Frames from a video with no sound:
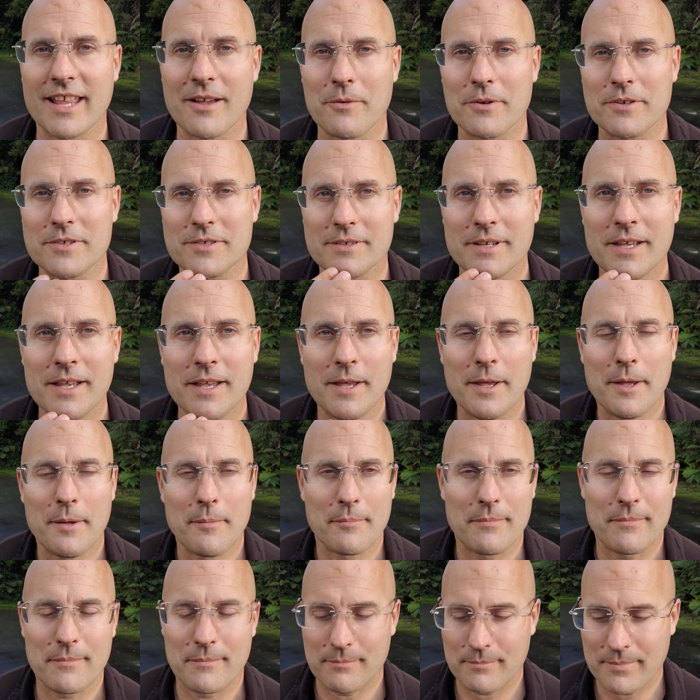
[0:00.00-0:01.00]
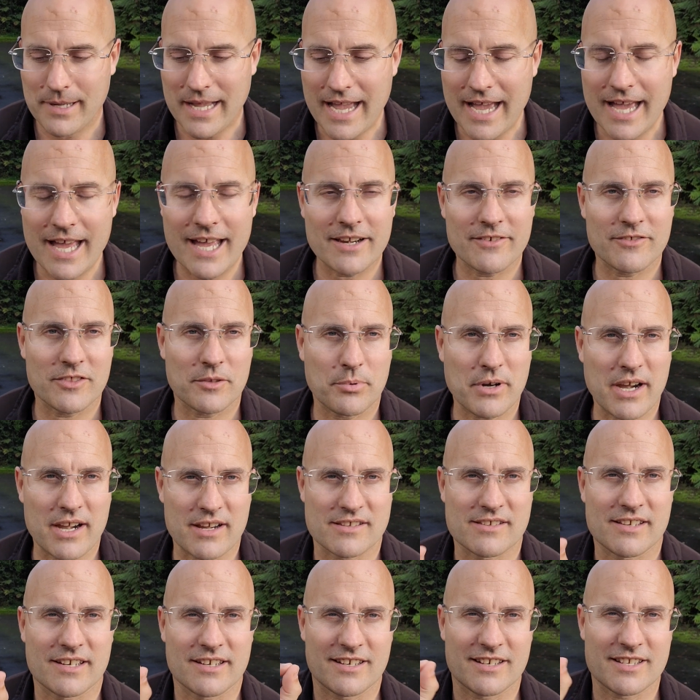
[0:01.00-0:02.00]
That was part of the
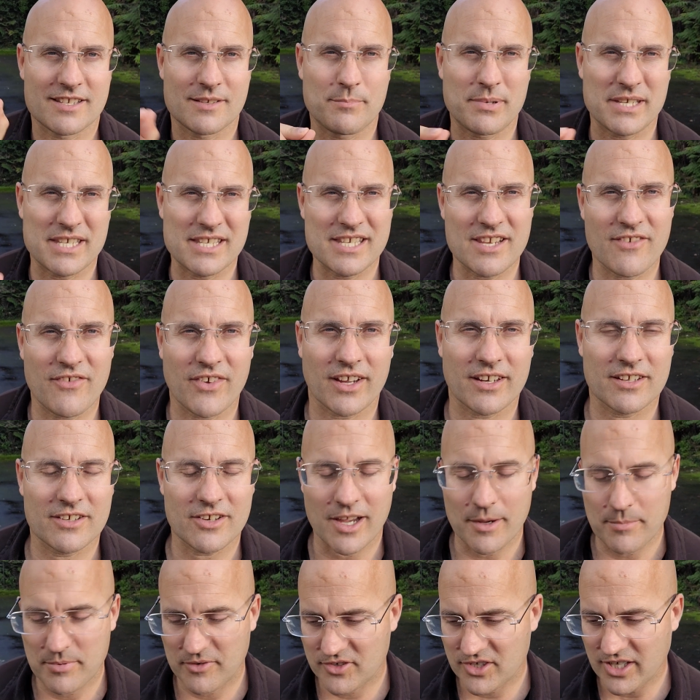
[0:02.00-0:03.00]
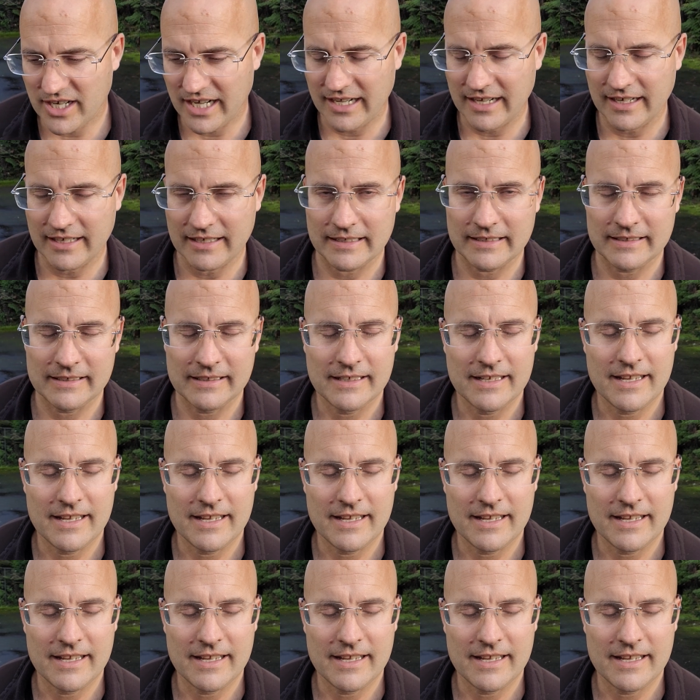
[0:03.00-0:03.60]
practice. I did a specific type of shaking.